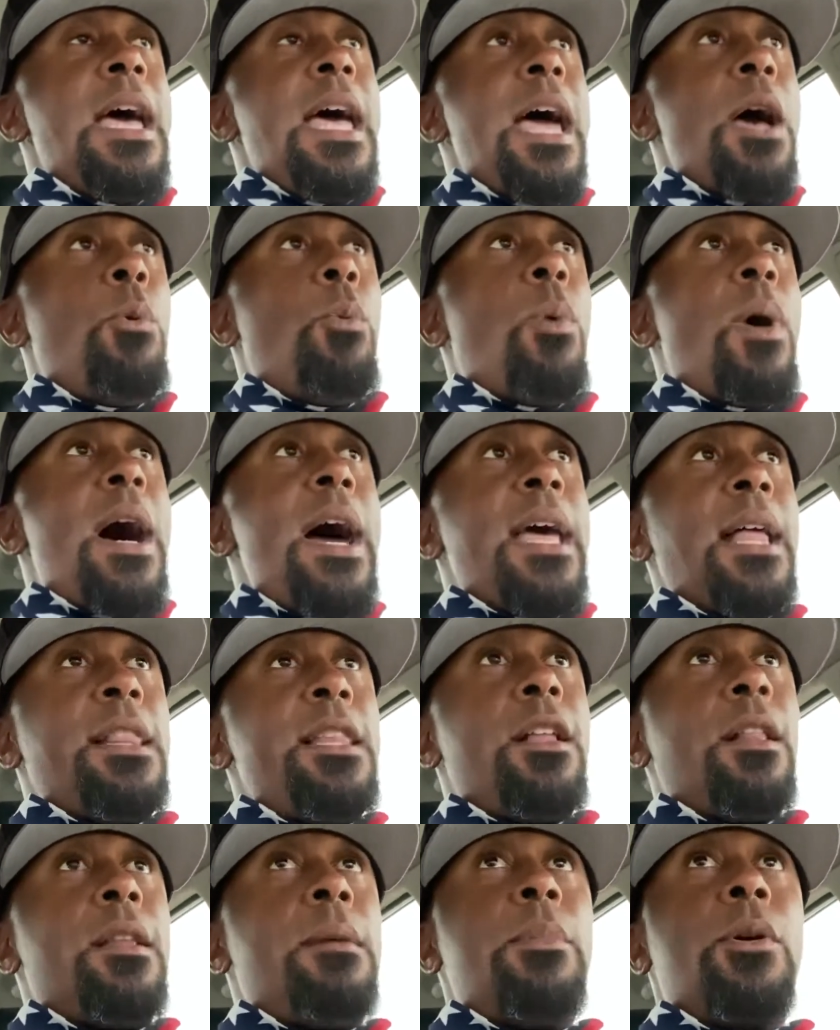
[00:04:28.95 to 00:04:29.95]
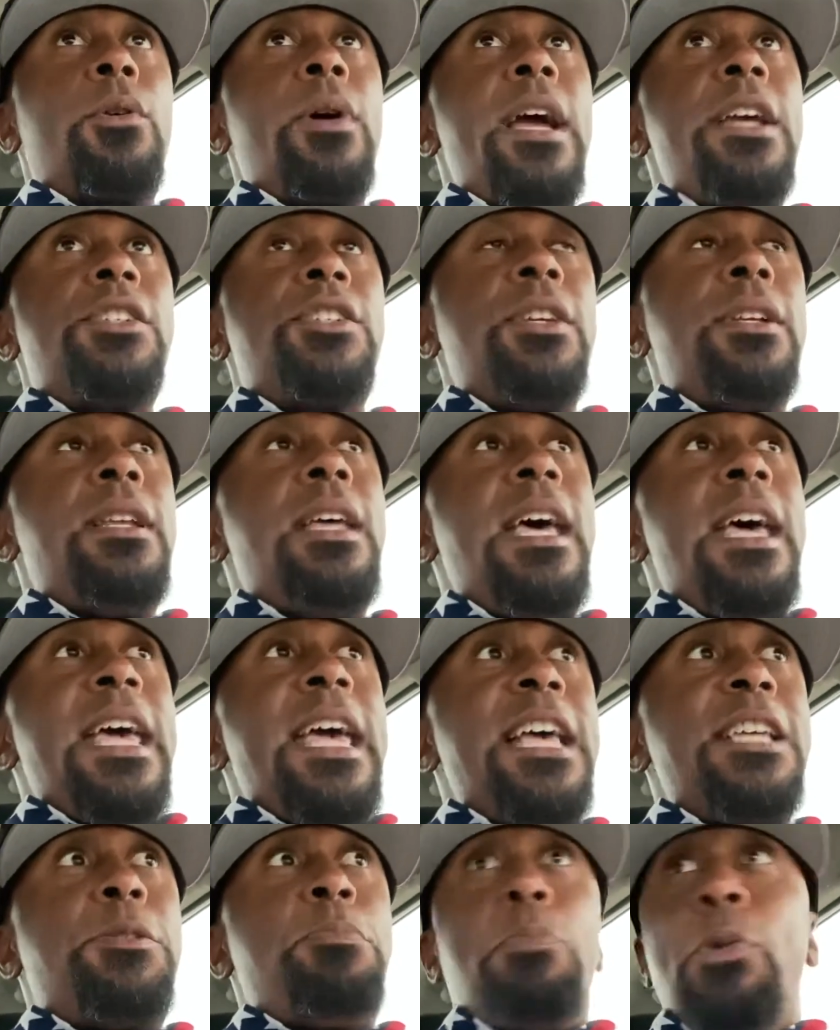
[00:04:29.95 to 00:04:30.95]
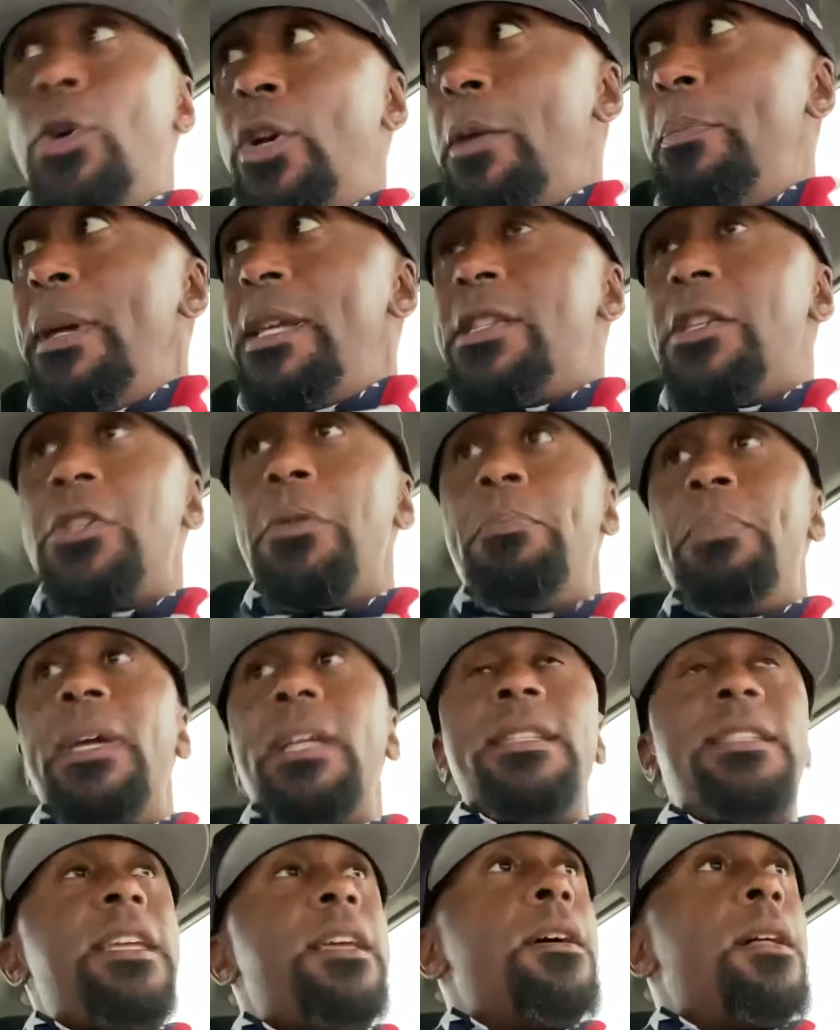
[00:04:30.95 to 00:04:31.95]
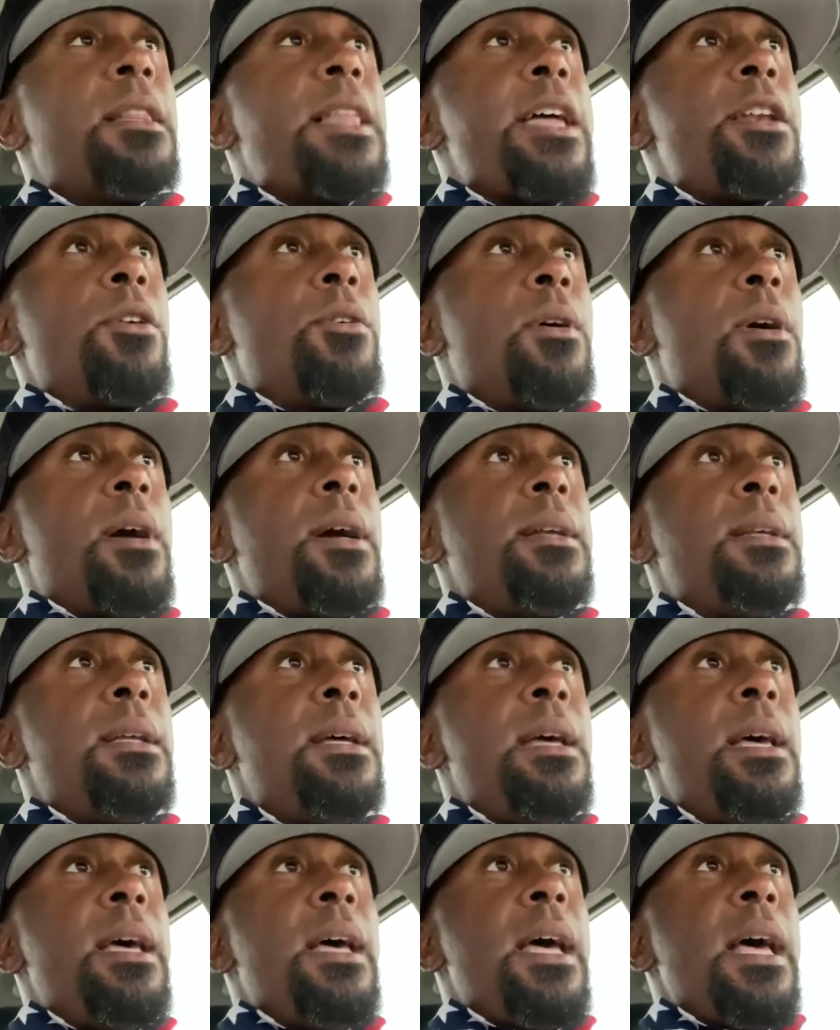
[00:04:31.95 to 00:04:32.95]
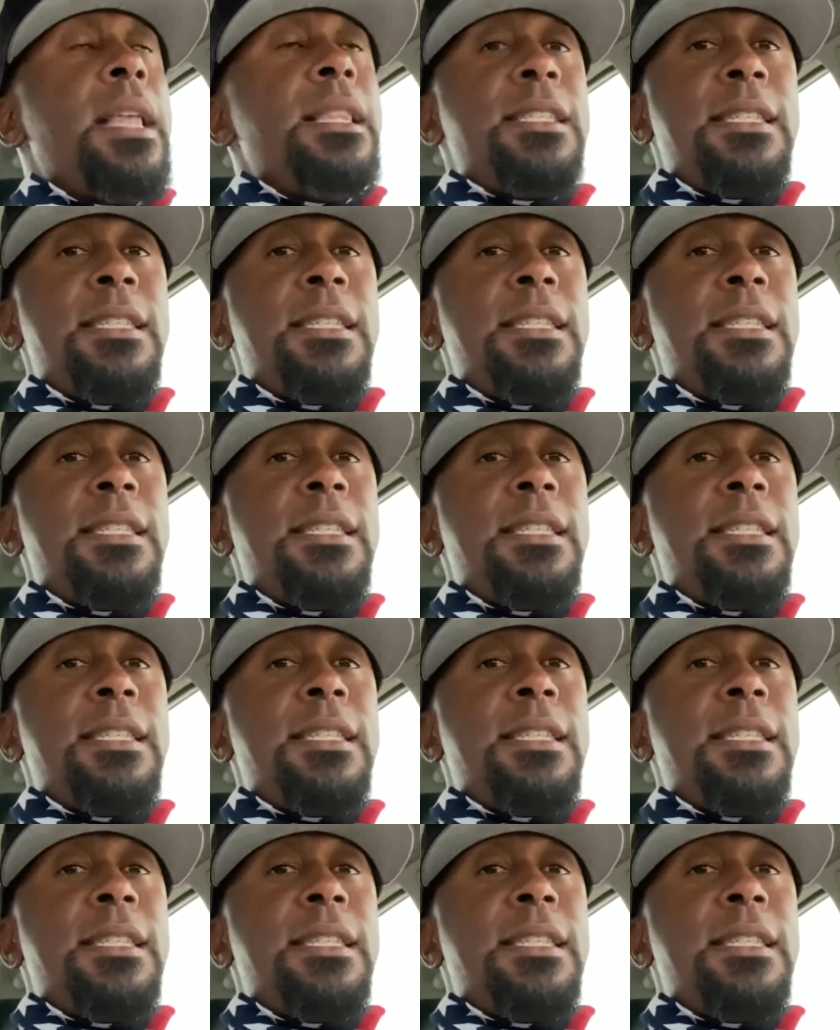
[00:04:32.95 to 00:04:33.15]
and why illegal immigration is going to be such a big deal later on.